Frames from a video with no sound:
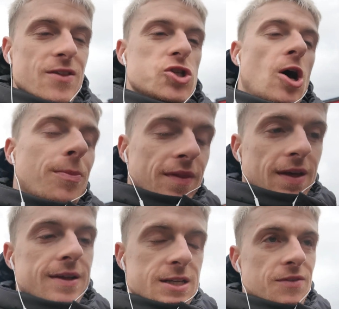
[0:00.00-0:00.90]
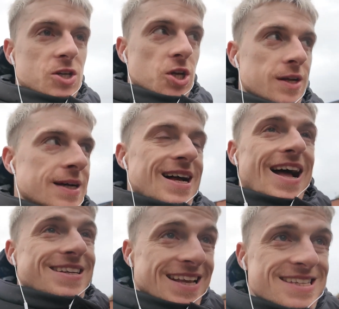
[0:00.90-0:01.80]
at the top of the division.
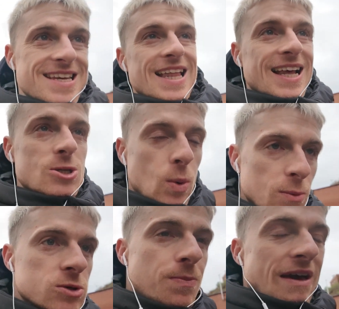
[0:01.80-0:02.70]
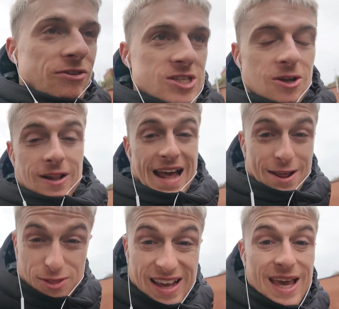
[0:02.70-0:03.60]
I did say last week was pivotal,
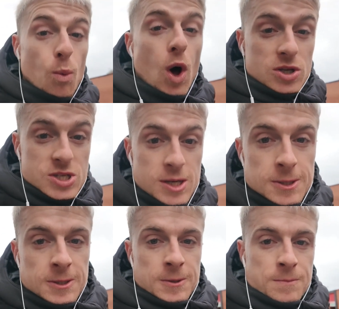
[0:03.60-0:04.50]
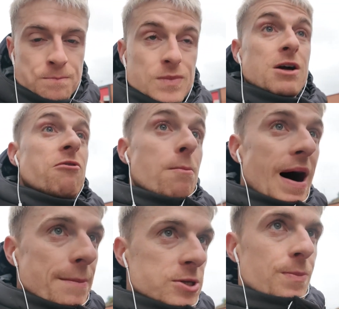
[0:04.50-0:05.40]
and I think it was, from
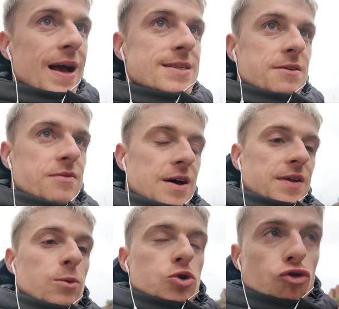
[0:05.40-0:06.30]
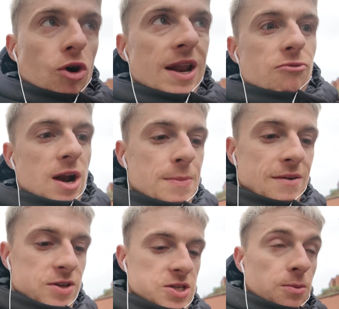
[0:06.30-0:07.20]
my perspective. I think it was really, really
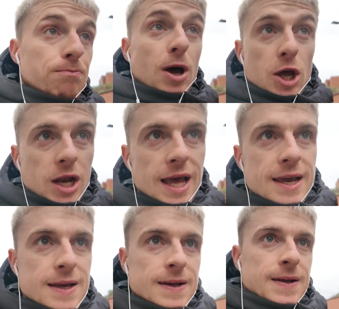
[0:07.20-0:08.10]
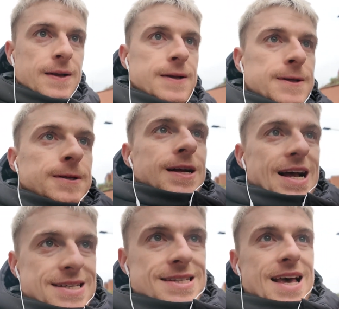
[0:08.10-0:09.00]
pivotal. Burnley,
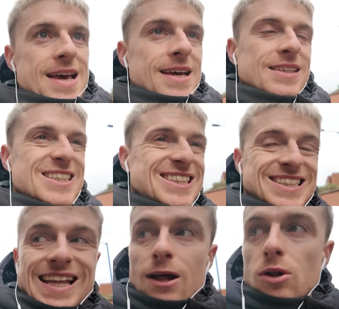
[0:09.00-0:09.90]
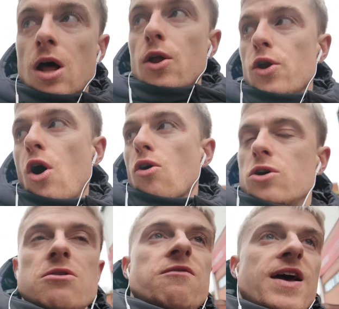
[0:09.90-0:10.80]
as I say, still
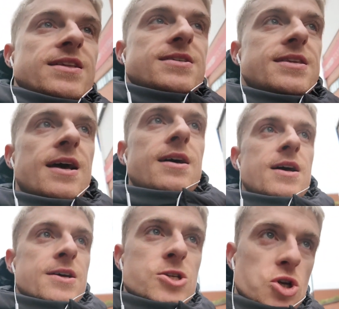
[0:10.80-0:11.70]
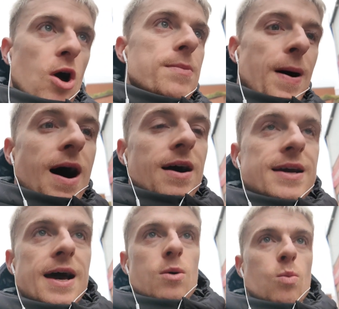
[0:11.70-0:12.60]
not convinced Scotty
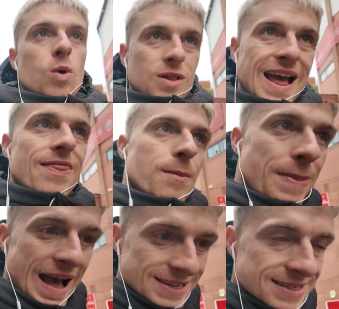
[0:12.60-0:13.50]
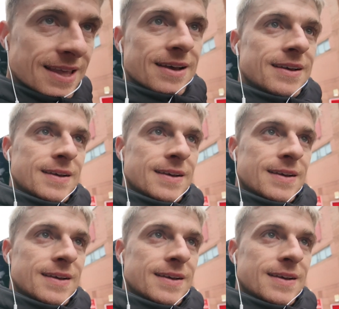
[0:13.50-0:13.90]
Parker will get the best